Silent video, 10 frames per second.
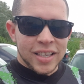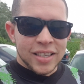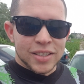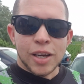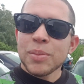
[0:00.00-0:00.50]

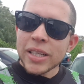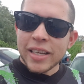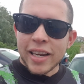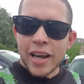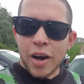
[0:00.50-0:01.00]
something
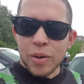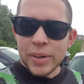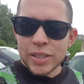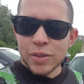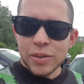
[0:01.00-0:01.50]
that I
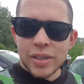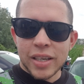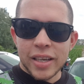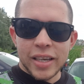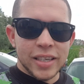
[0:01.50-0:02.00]
always do
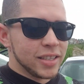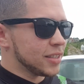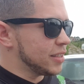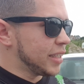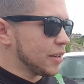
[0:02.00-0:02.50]

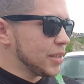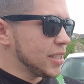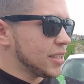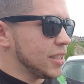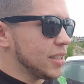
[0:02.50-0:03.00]
is there
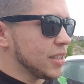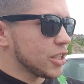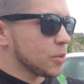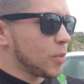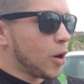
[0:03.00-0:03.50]
is a
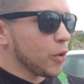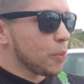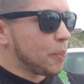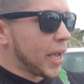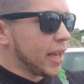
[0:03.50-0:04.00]
small
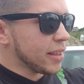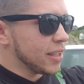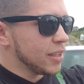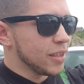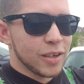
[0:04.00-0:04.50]
path
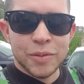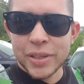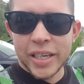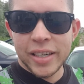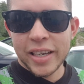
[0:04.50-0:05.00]
over
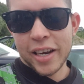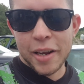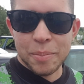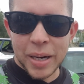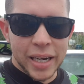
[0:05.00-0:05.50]
there that I
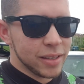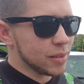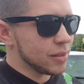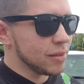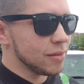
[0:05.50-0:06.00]
might
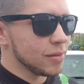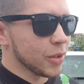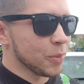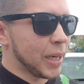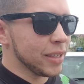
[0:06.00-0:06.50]

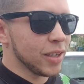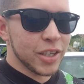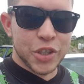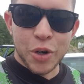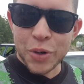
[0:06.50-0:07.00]
or might not
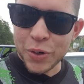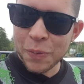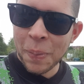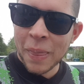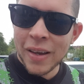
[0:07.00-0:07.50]
show you,
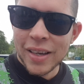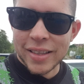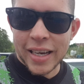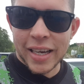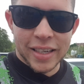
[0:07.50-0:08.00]

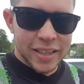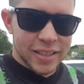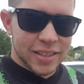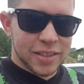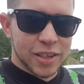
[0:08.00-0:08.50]
that
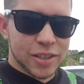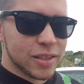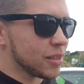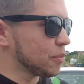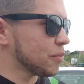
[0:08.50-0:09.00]
is just
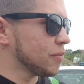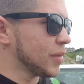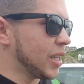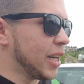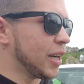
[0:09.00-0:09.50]

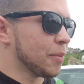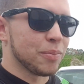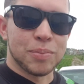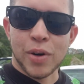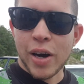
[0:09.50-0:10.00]

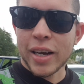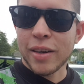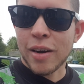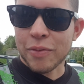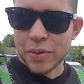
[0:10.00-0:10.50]
broad
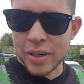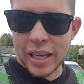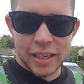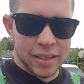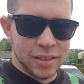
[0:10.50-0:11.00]
enough for
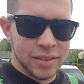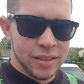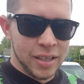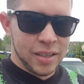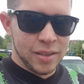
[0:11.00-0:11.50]
like
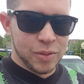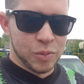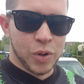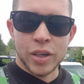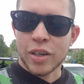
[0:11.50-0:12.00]

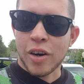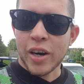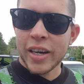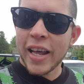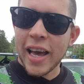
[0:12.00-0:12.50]
1.5
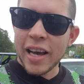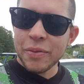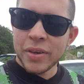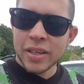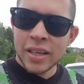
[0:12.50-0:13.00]
cars,
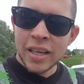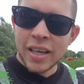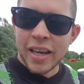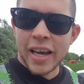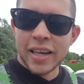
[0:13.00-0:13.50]

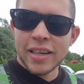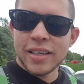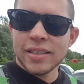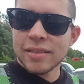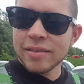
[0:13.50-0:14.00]
and
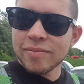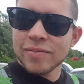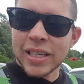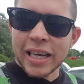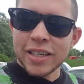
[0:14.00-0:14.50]
I
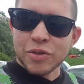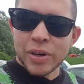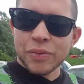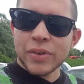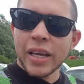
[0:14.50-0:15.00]
kind of
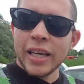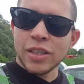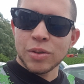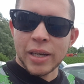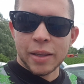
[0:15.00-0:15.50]
drift
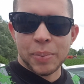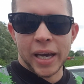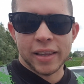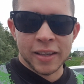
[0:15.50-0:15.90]
into that path.